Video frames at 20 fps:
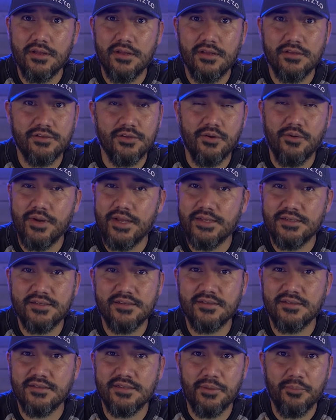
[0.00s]
So it
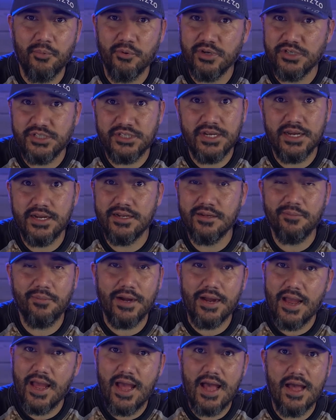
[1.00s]
just depreciated
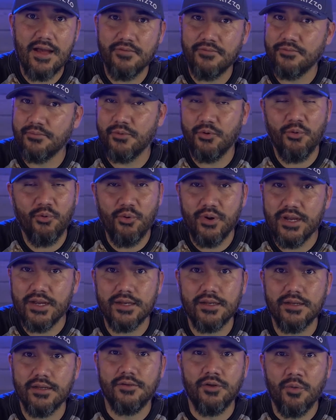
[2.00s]
by half
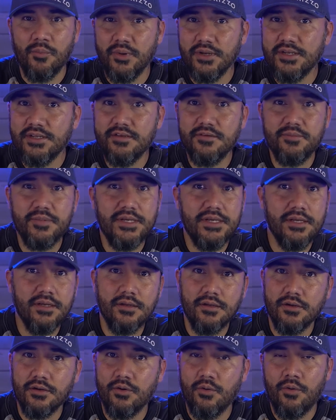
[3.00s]
quick. Don't believe me?
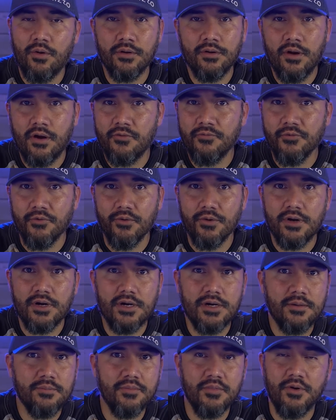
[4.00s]
Go on
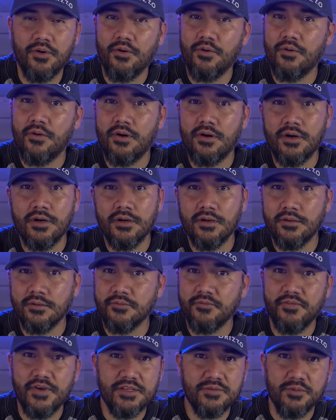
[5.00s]
OfferUp. go on
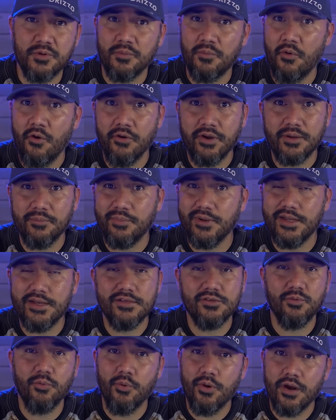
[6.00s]
Facebook
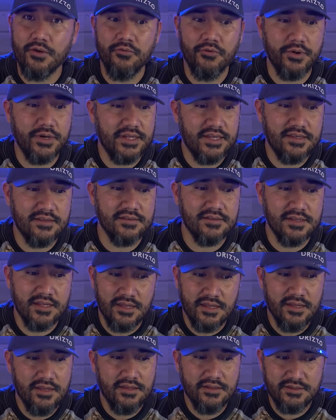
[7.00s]
Marketplace, wherever it is.
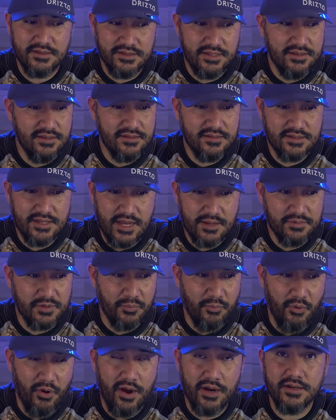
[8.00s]
See these types
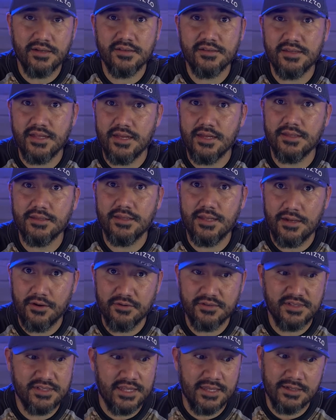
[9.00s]
of products that, that are
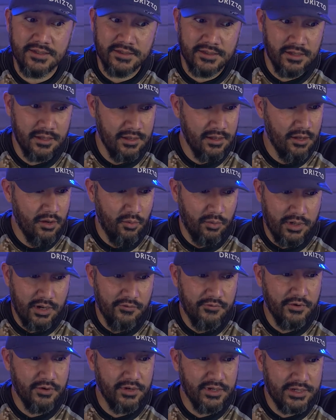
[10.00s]
selling.
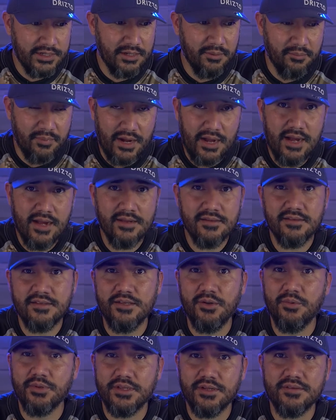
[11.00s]
Whatever you're looking to buy,
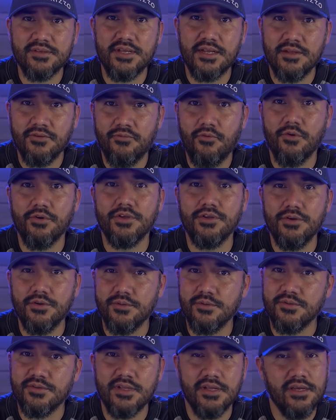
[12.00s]
see what they're selling for
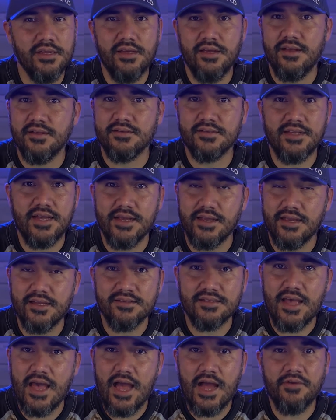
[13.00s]
used it's like
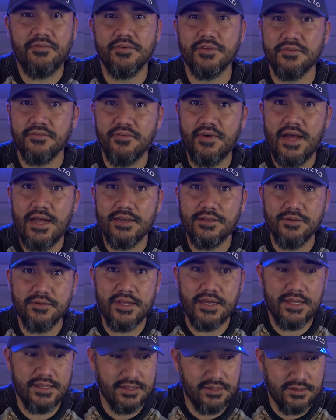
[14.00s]
it's half of the value
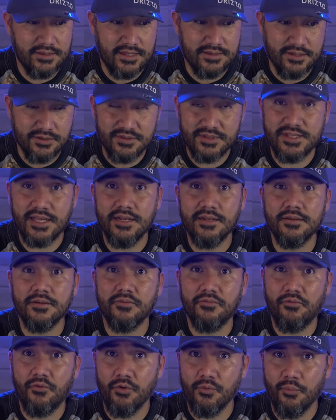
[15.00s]
that that they're selling
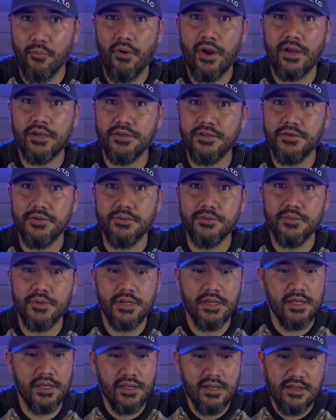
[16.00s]
them for brand new.
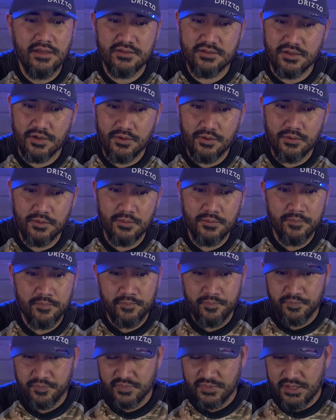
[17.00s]
So
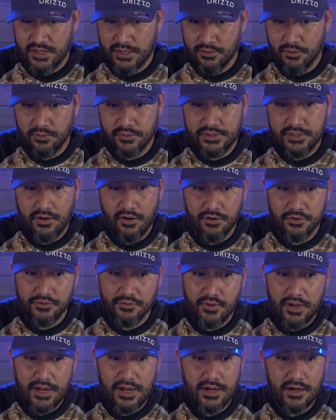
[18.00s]
not only are
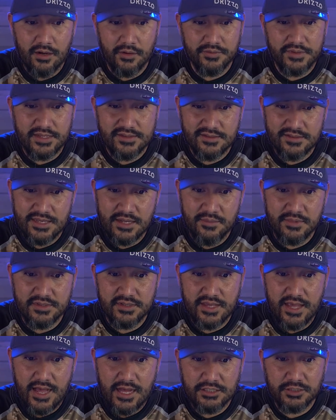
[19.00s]
you out that same as
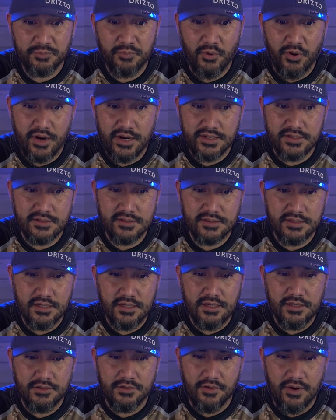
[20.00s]
cash price,
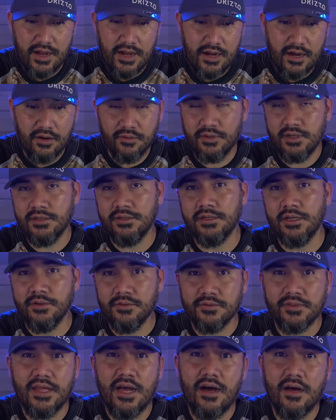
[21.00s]
you're out another
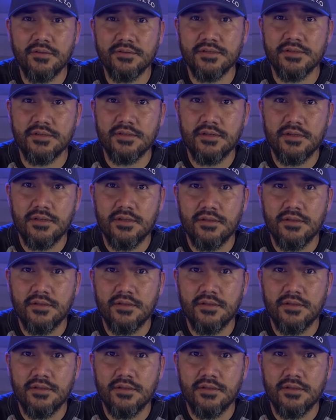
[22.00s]
thousand.